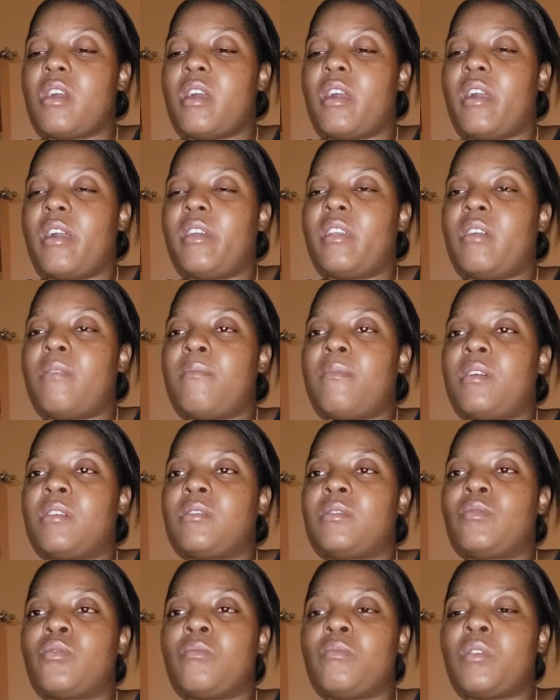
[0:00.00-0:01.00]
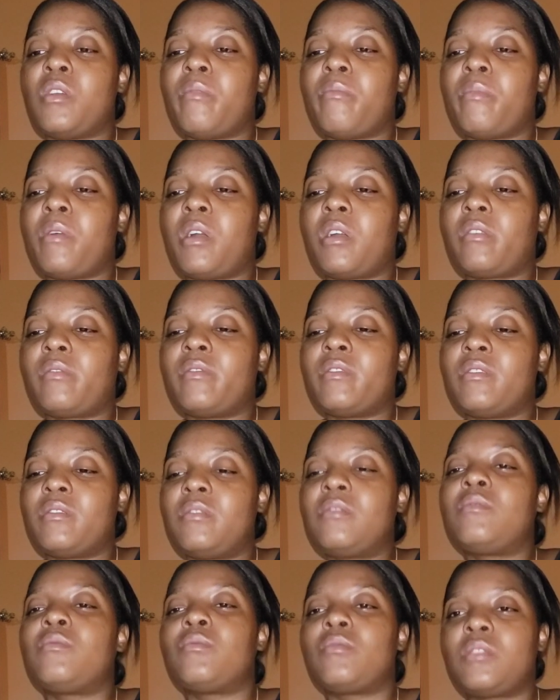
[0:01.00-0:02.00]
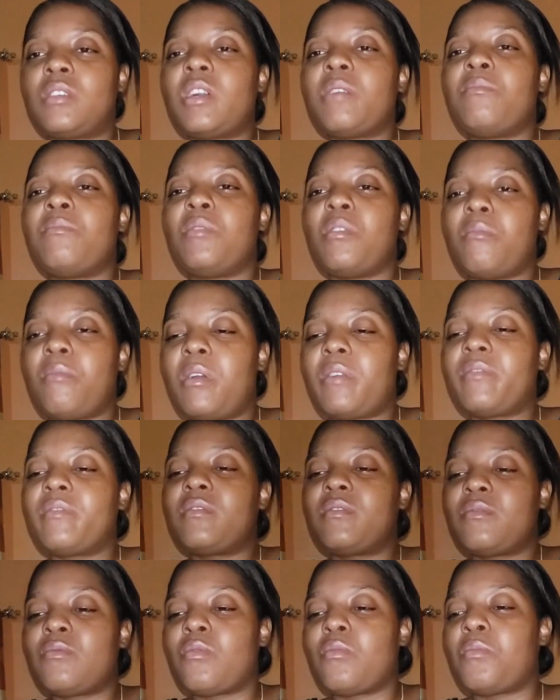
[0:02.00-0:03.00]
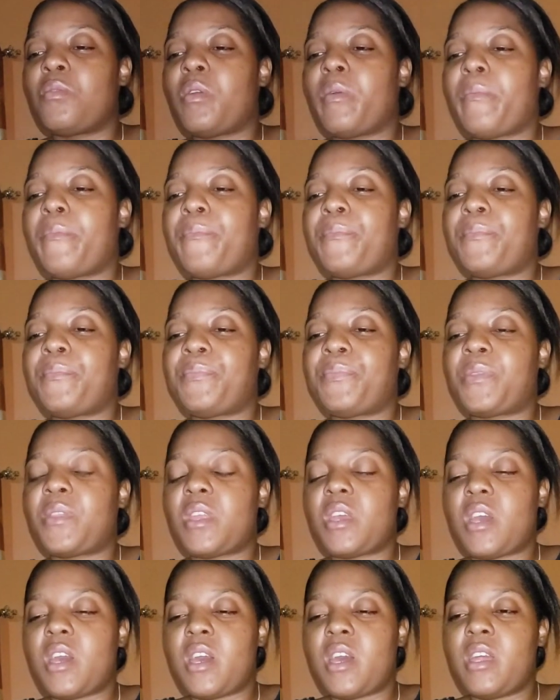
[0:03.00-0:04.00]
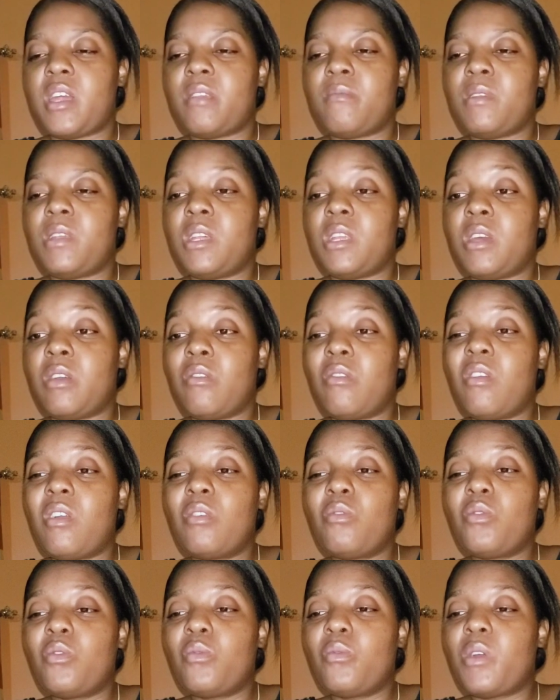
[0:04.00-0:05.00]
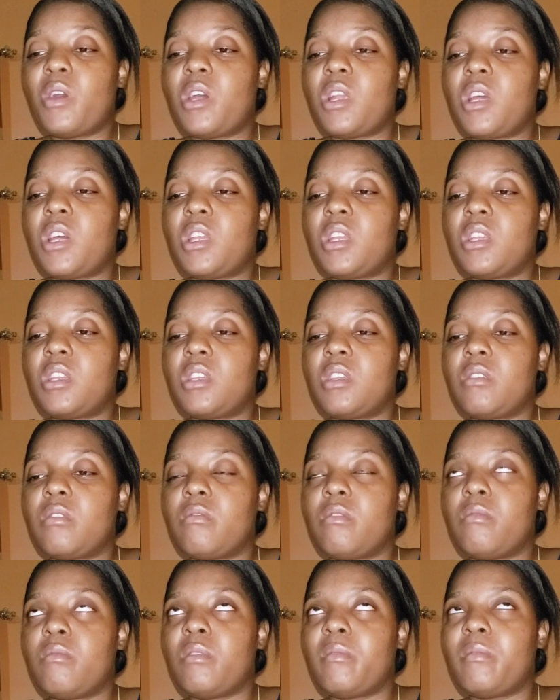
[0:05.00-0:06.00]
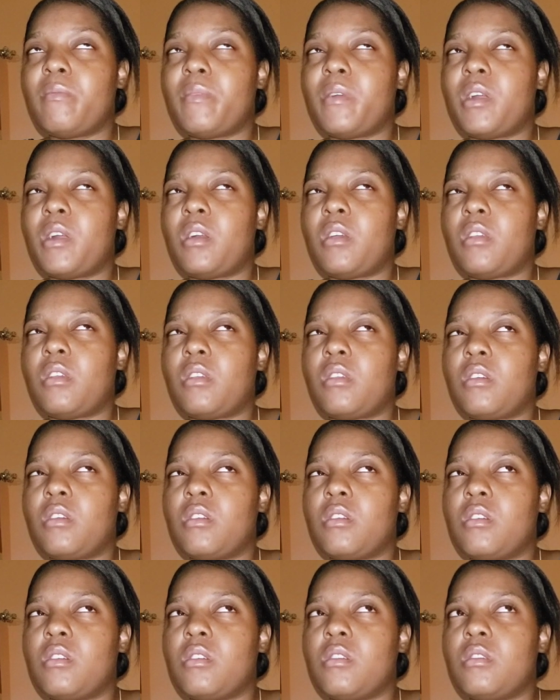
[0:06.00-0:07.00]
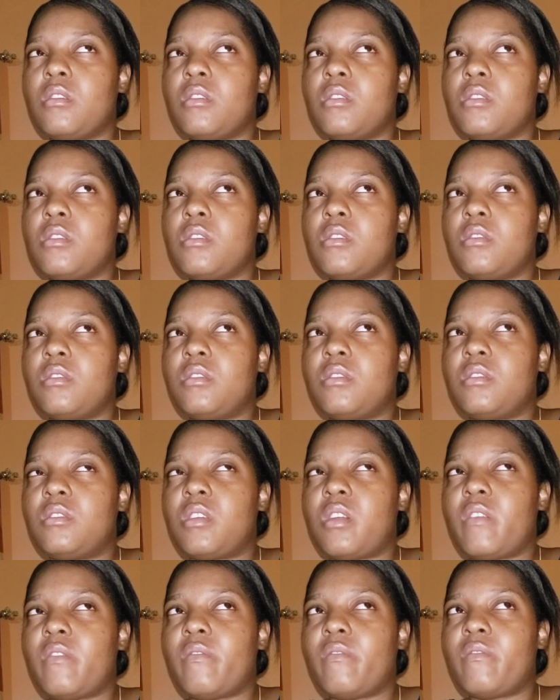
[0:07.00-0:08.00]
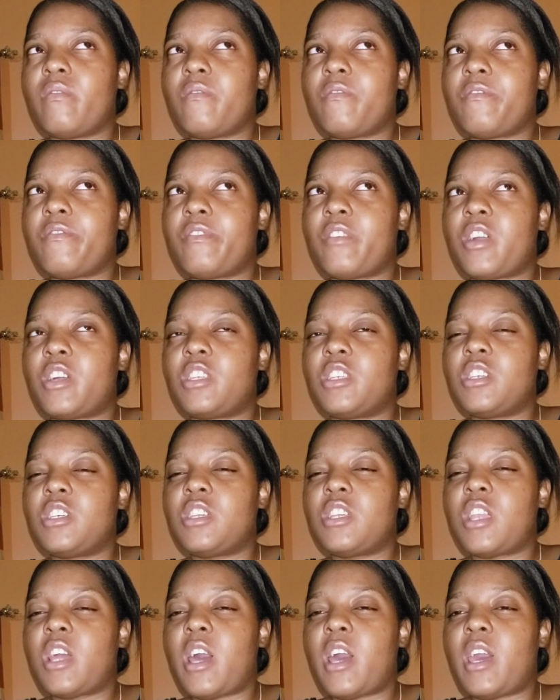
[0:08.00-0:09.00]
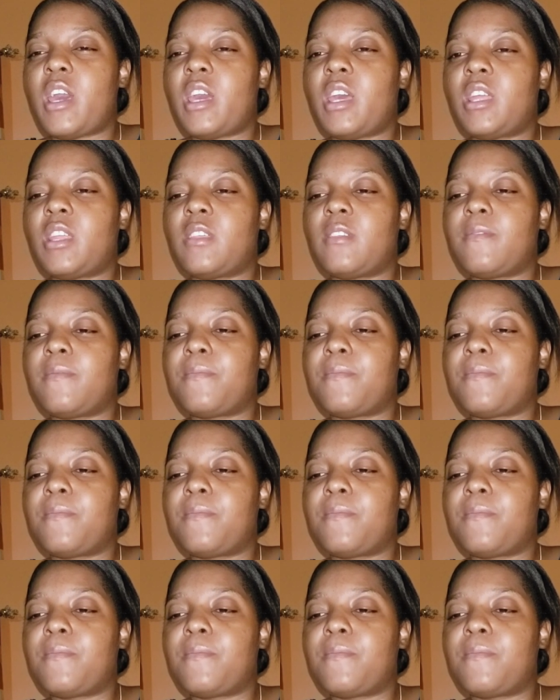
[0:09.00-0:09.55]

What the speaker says: And then I sew me up back, set me up back to sew me up. And we did a one good while and we were born 7:49